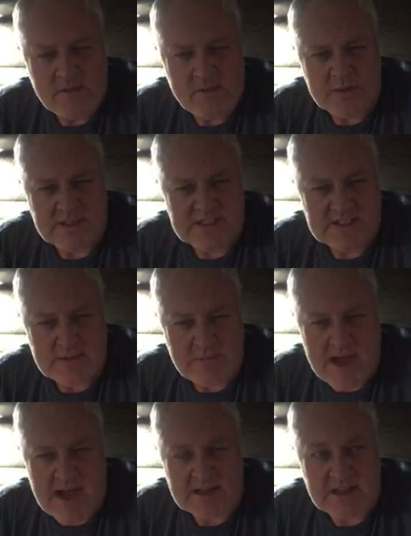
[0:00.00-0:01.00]
I can live
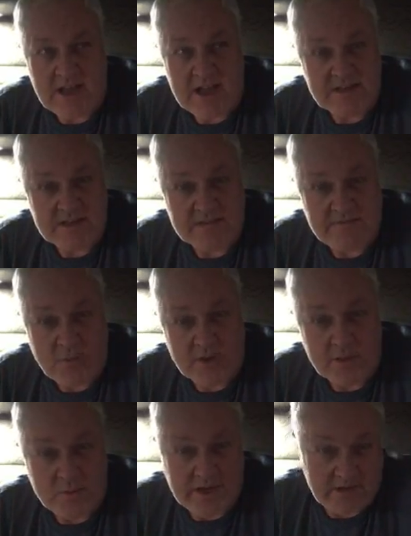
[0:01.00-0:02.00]
that.
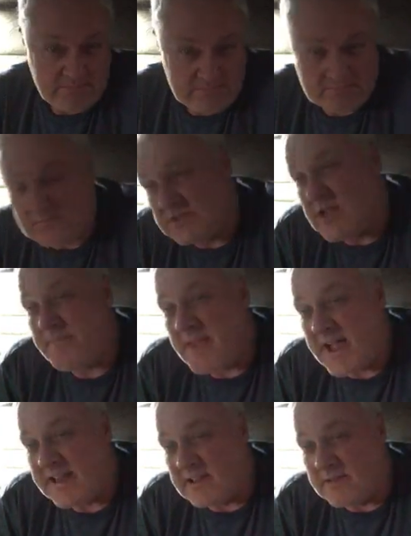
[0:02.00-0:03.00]
What I think I'll
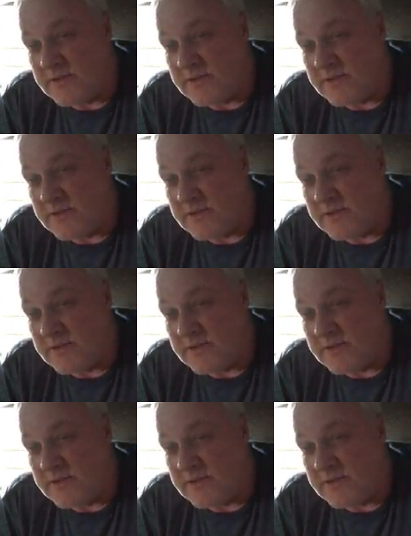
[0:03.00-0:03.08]
do